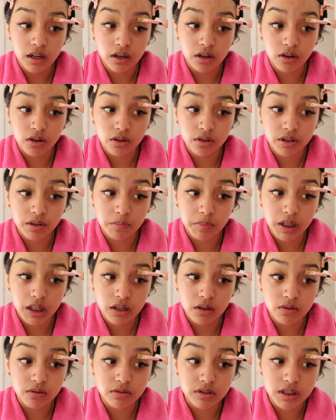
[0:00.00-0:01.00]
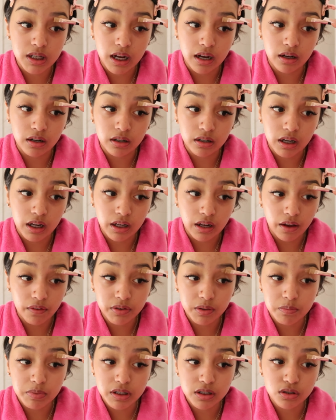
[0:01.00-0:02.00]
Girl, the money goes down and you
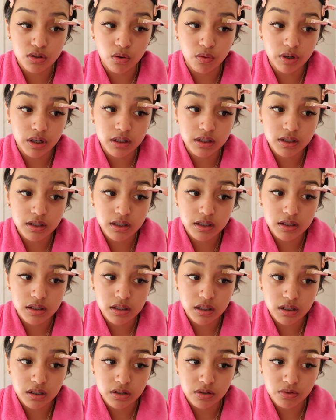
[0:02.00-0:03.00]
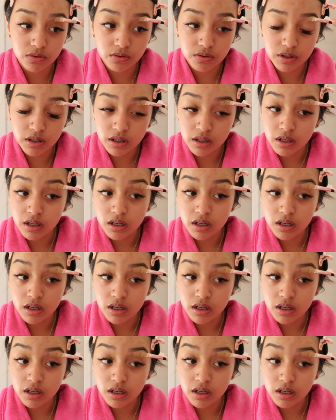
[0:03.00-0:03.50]
have to be so consistent, dude.